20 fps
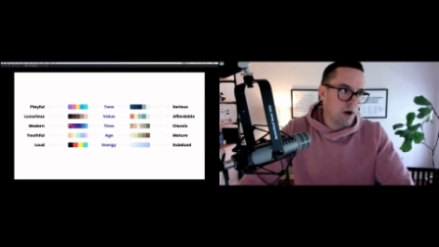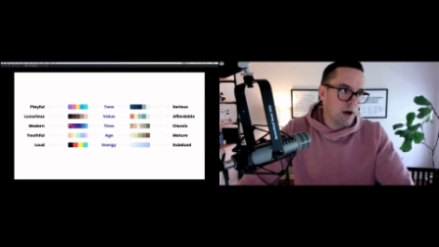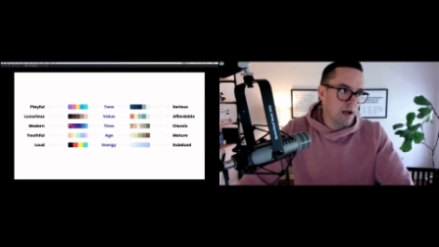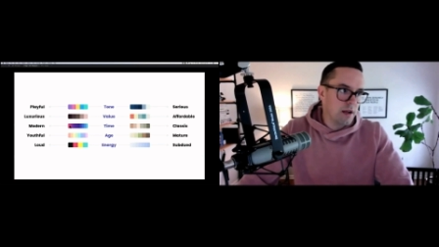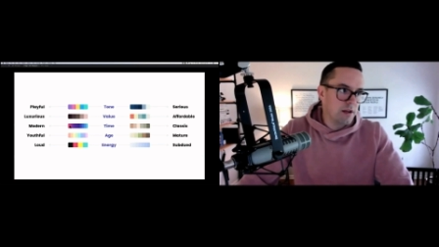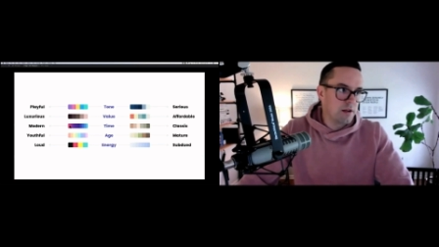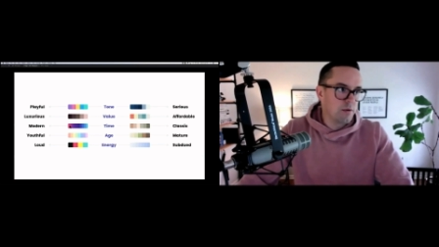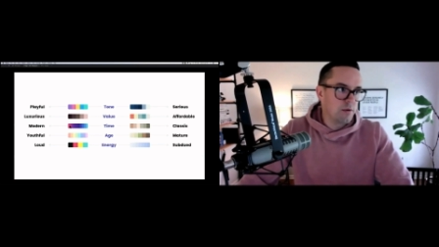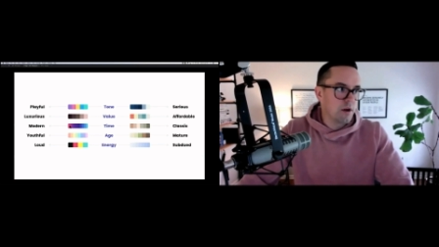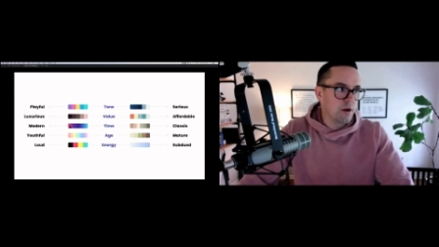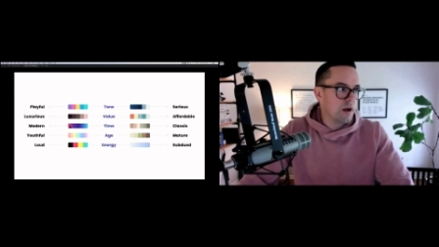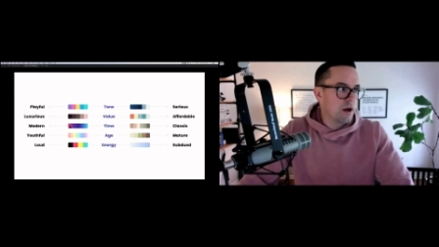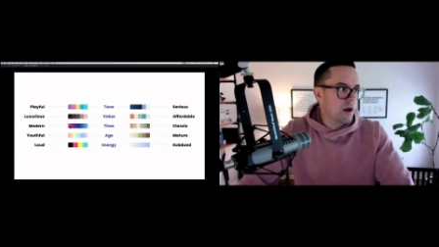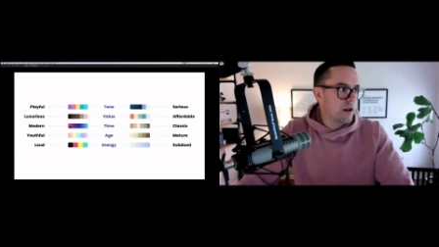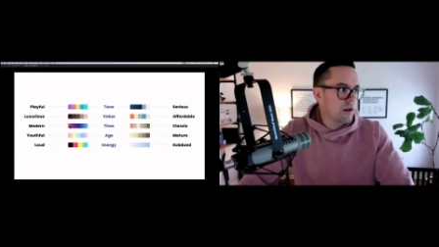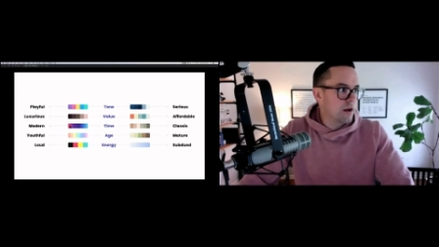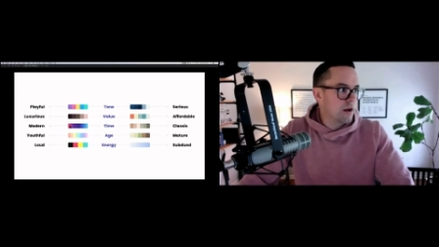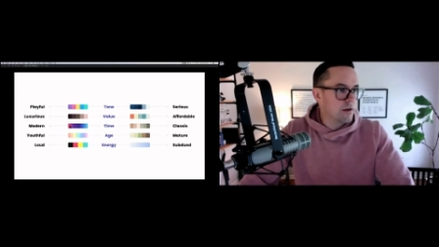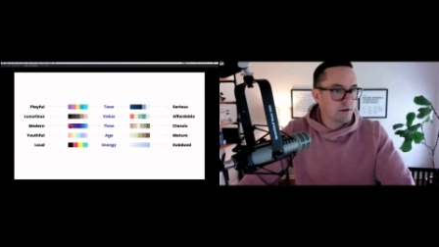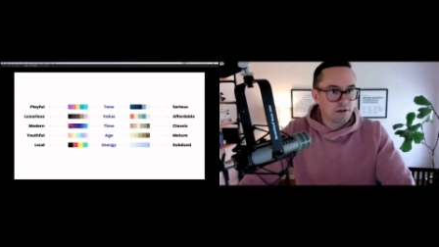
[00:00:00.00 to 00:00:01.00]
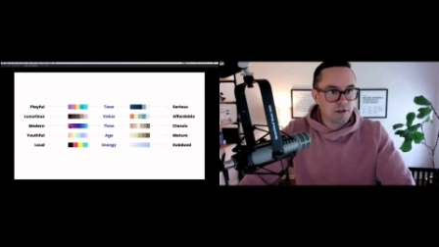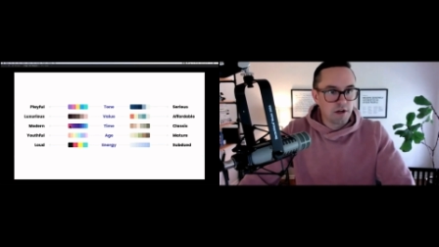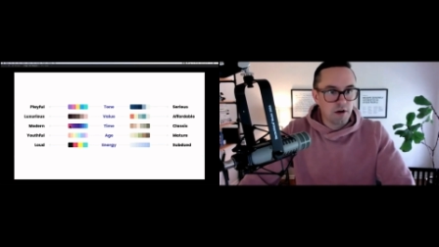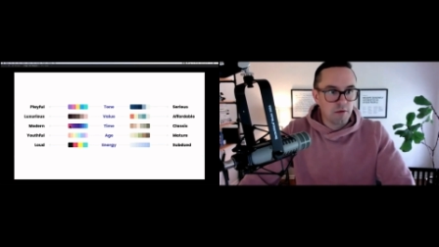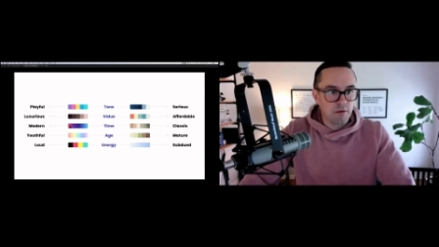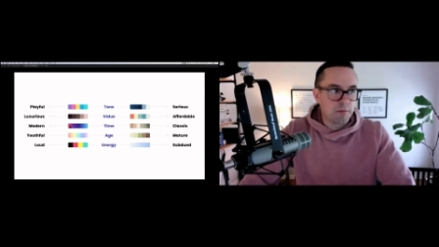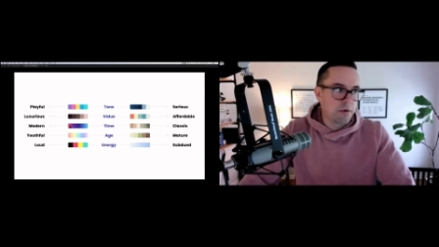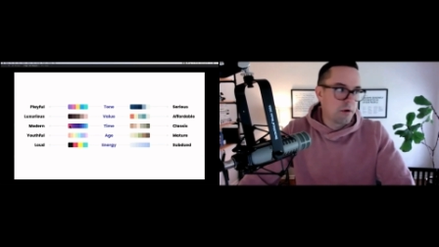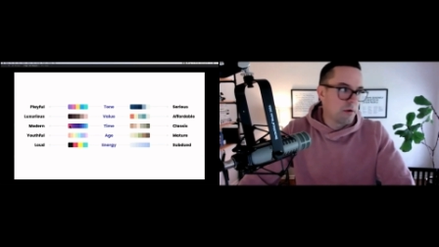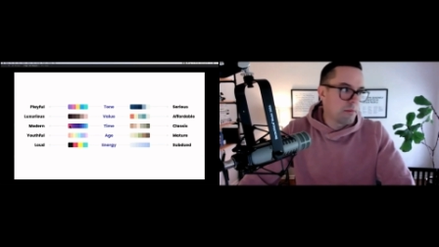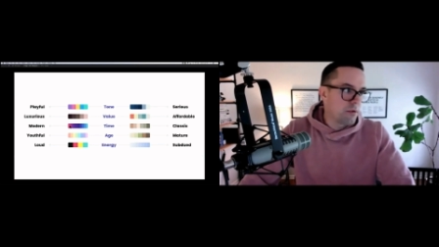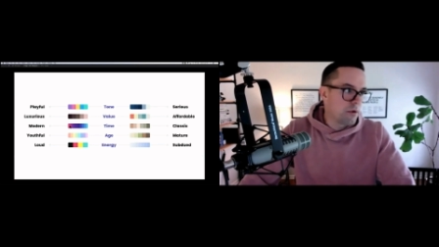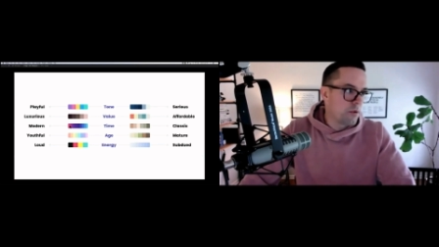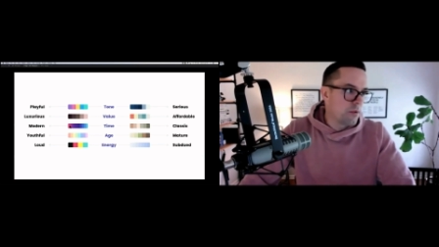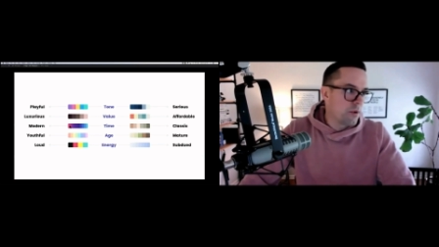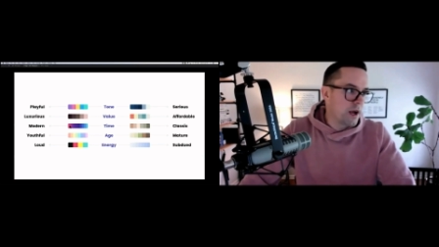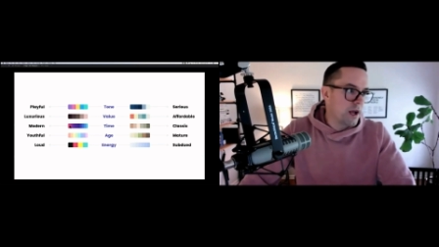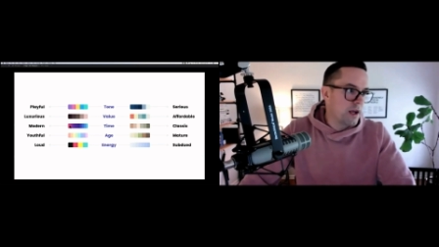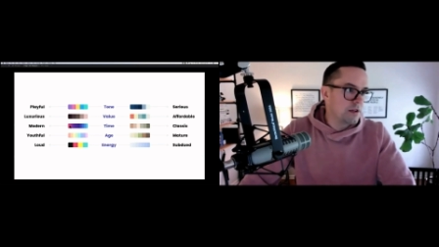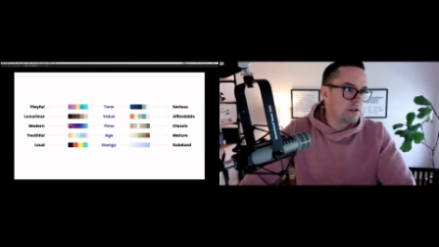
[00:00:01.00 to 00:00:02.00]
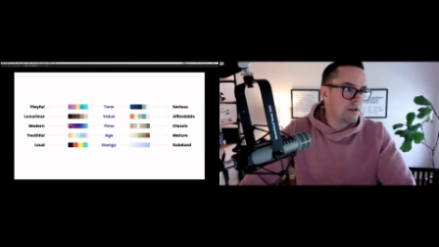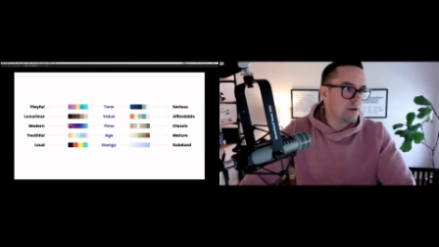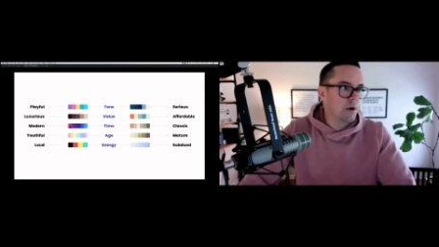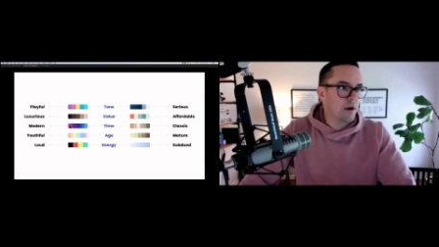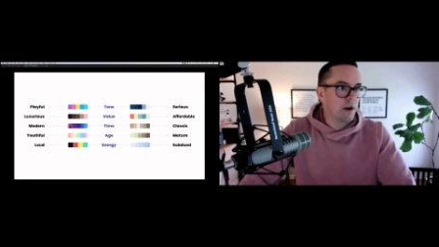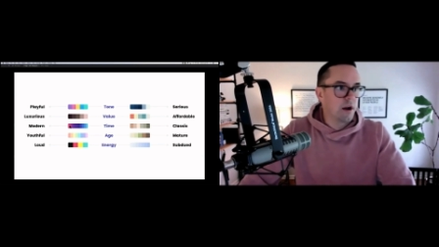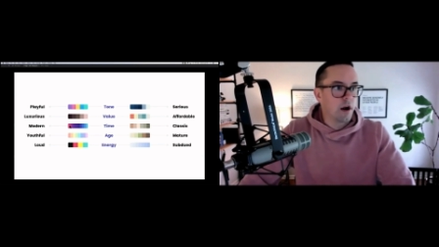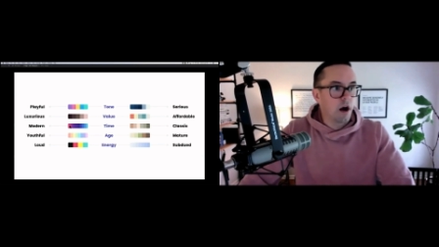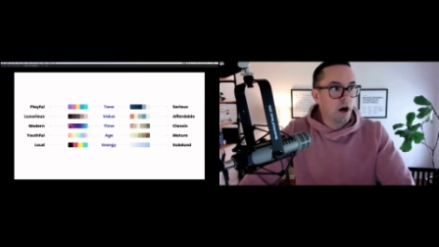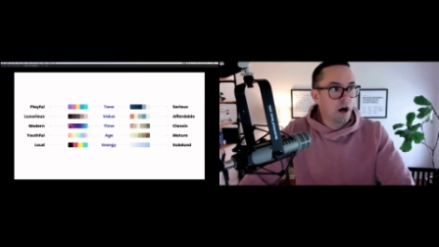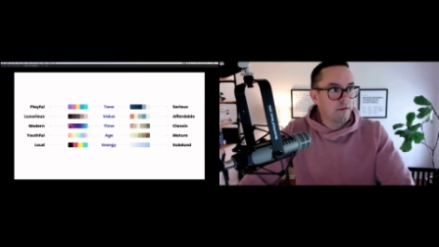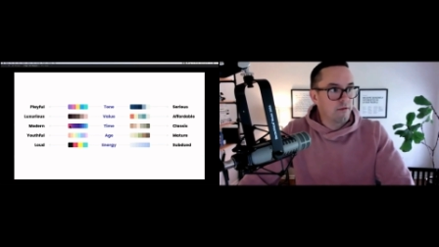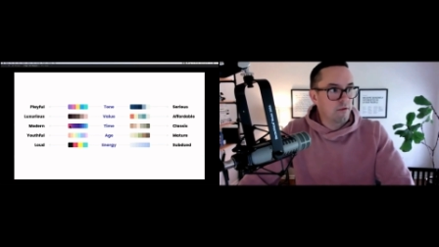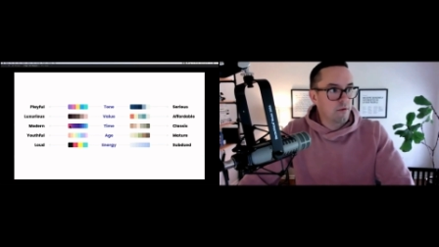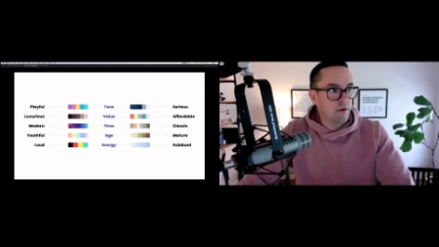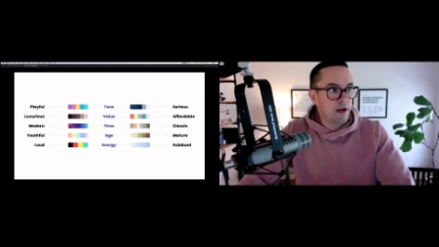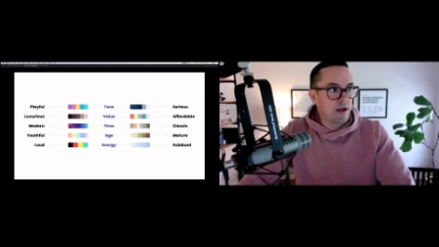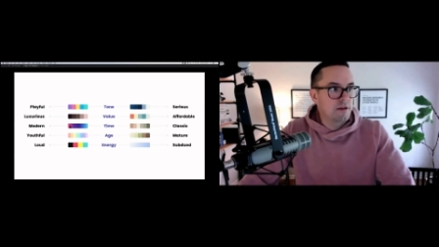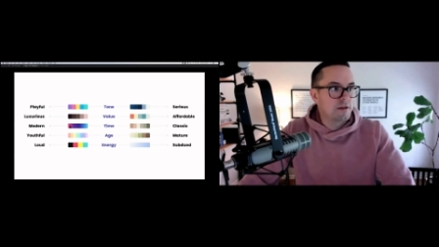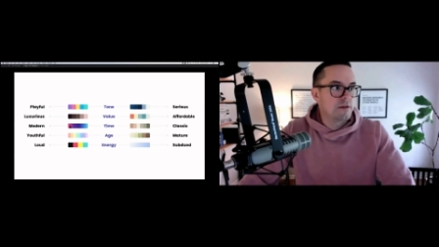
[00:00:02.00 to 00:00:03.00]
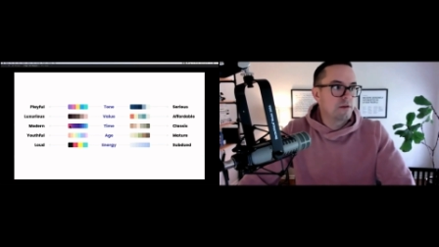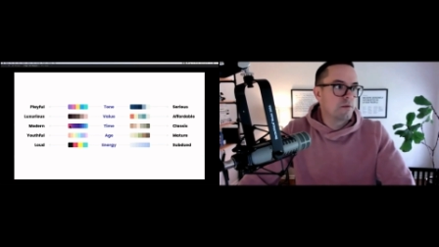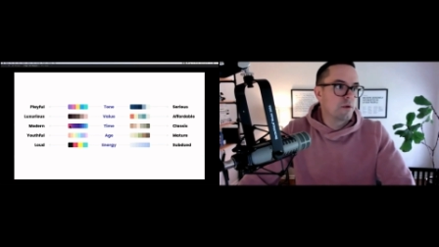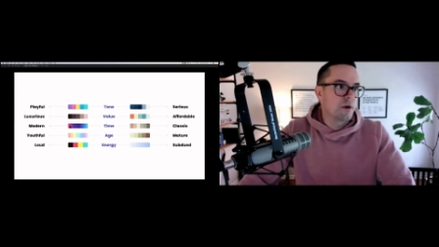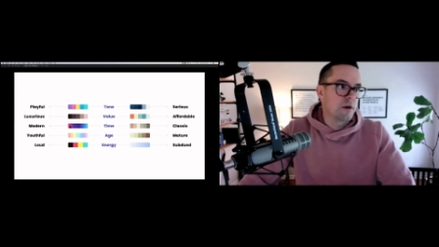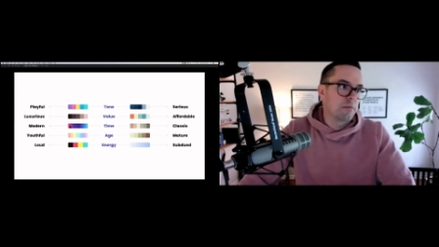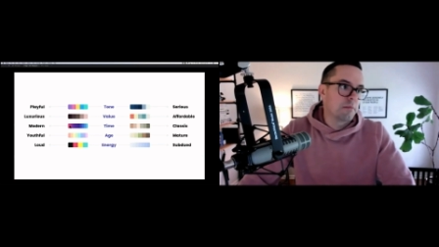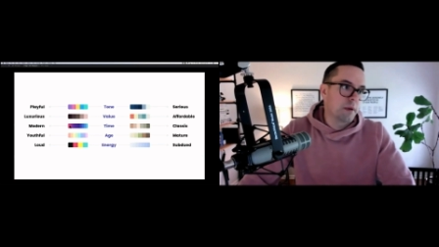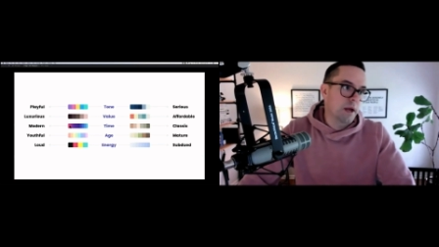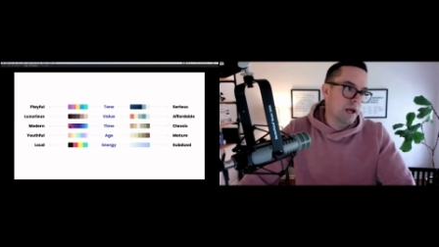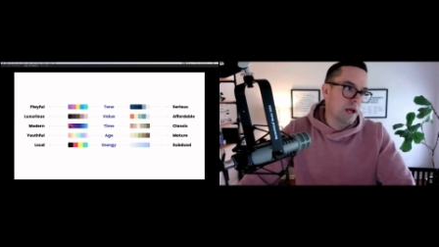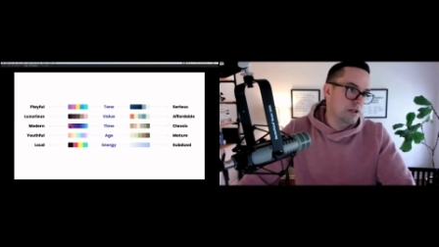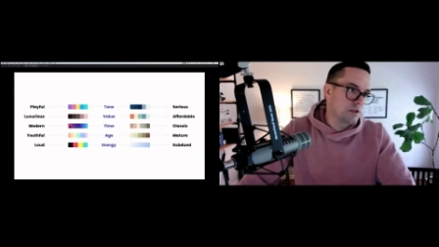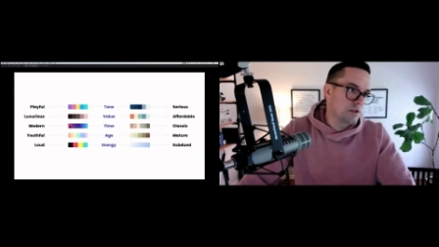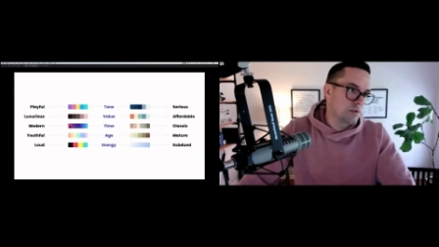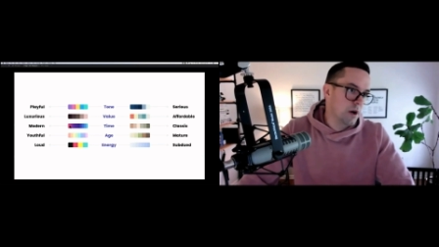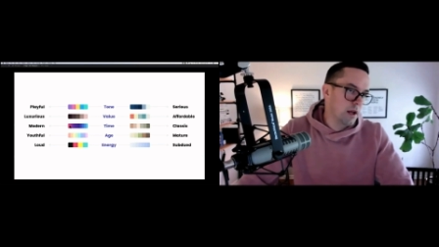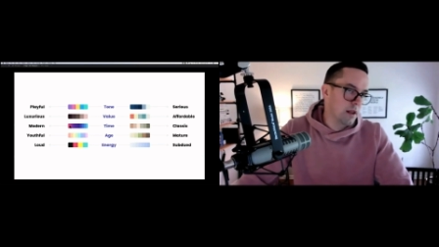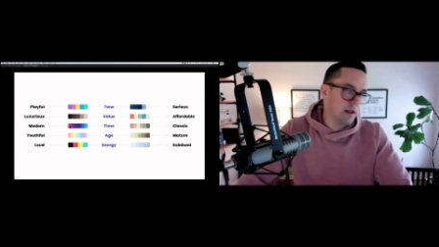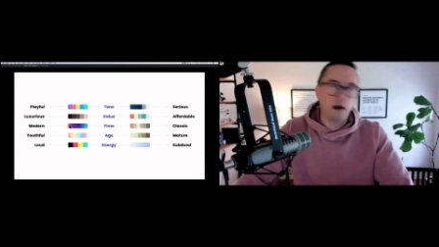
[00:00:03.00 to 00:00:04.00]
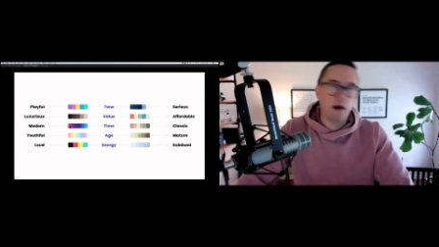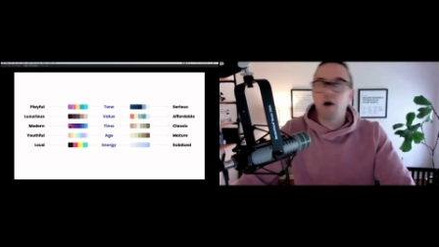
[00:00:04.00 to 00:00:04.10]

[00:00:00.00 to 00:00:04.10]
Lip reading: white? Do you want an undertone purple white? Do you want an off white? Do you want a beige white?